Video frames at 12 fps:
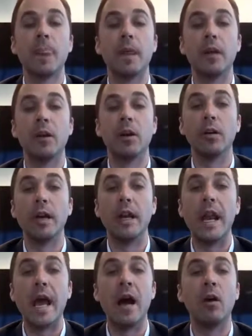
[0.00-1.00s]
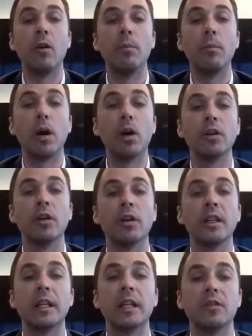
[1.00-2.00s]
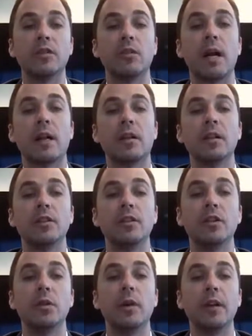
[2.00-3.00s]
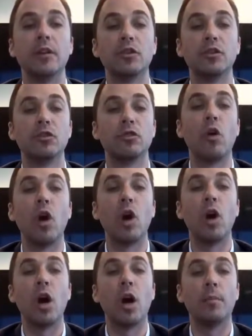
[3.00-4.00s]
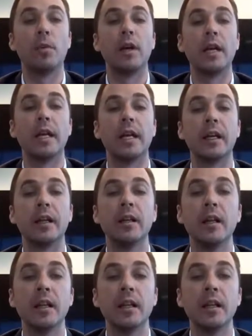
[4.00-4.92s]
that are now partnered and leased directly to a strong operating